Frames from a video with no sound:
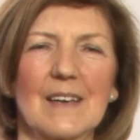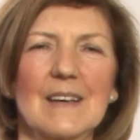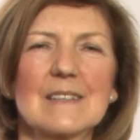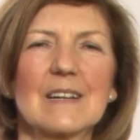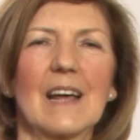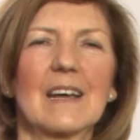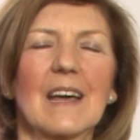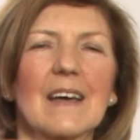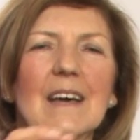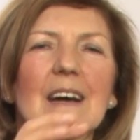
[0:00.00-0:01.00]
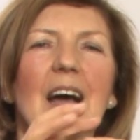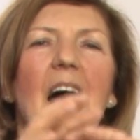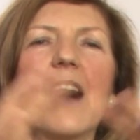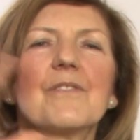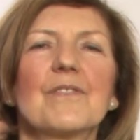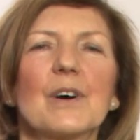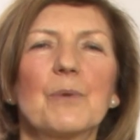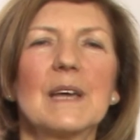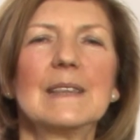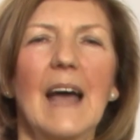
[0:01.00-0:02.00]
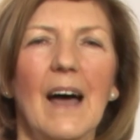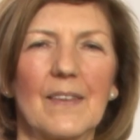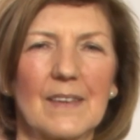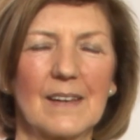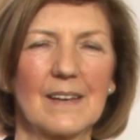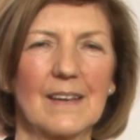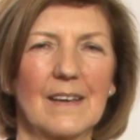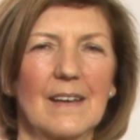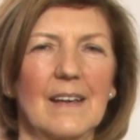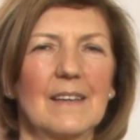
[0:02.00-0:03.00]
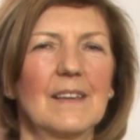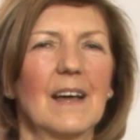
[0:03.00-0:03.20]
it's like a halfway done, and